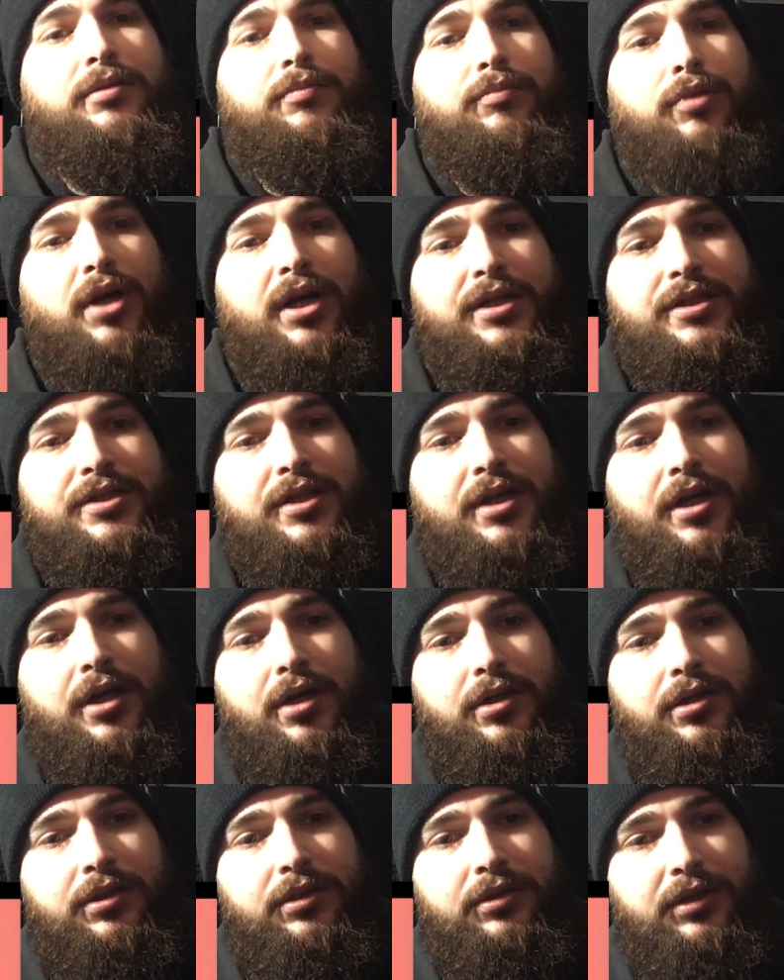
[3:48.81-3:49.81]
Brain
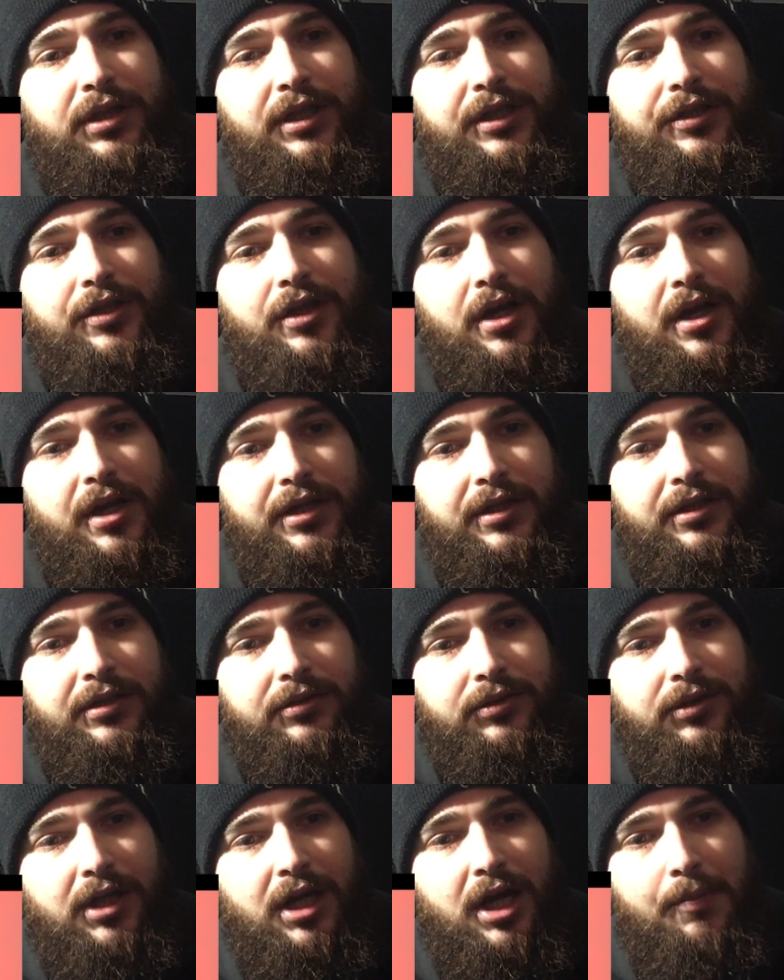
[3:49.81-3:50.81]
Cell, hit like,
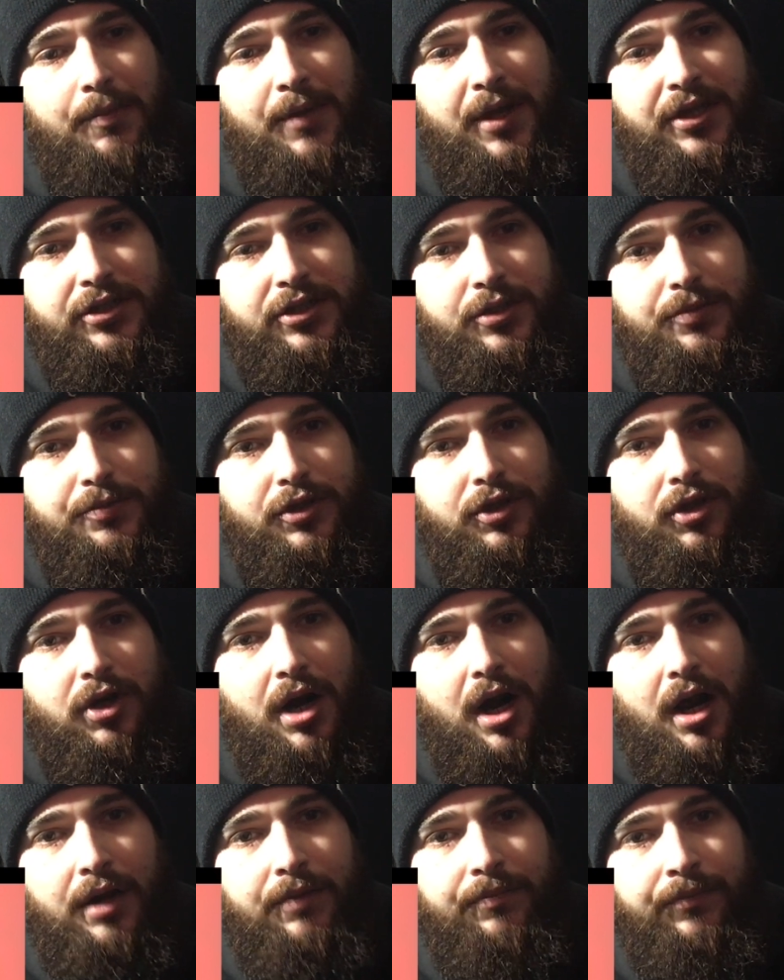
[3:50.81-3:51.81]
comment,
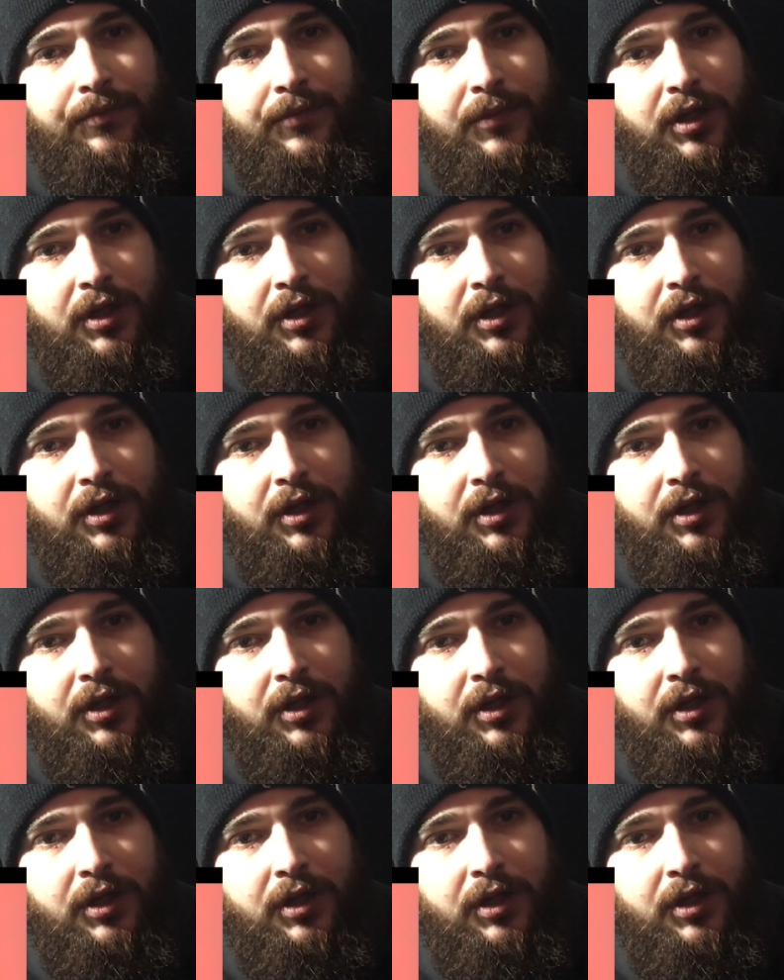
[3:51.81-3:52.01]
subscribe.